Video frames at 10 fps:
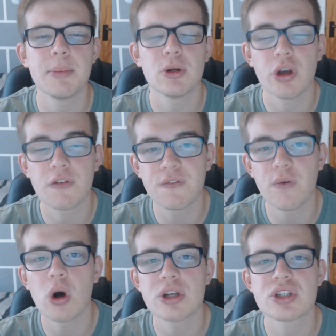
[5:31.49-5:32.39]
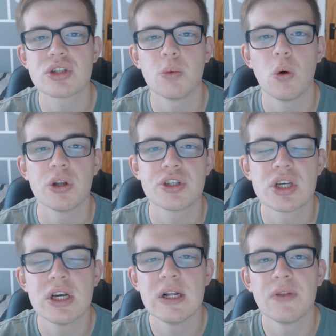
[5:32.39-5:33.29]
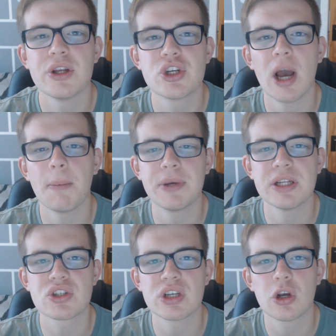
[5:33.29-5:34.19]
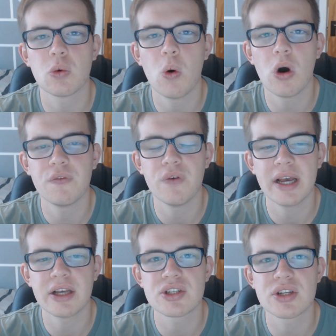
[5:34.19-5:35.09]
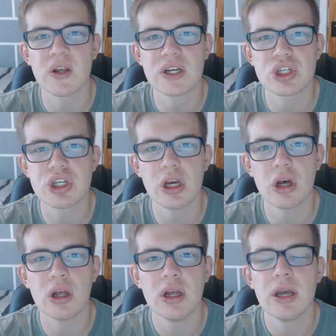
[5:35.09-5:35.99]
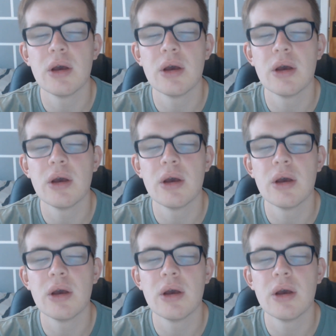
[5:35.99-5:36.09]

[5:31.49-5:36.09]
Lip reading: Let me know your thoughts towards the Champions League qualifiers this year.